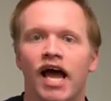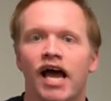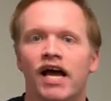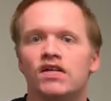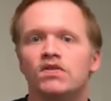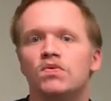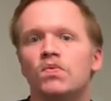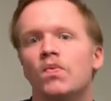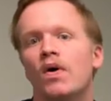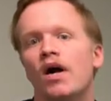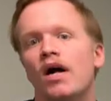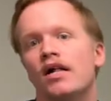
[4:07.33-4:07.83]

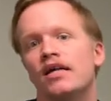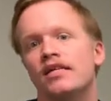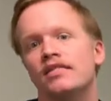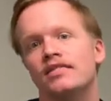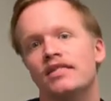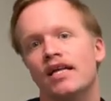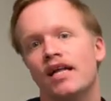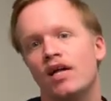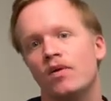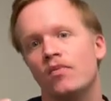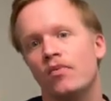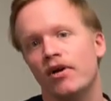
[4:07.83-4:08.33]
as well as
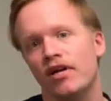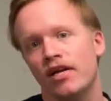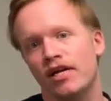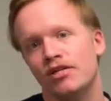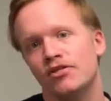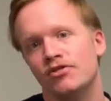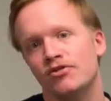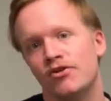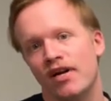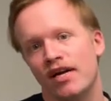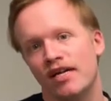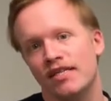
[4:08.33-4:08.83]

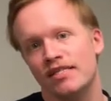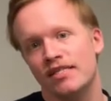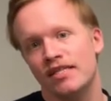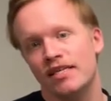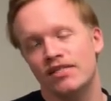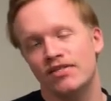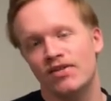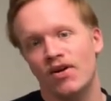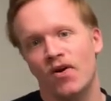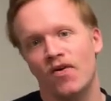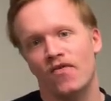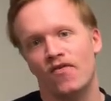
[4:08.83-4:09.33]
celebrating
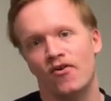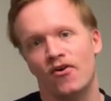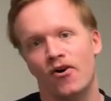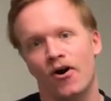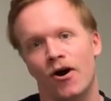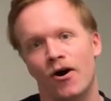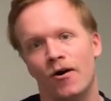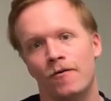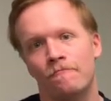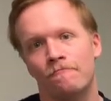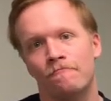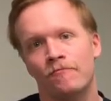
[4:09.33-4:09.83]
transness
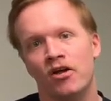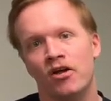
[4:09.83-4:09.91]
overall.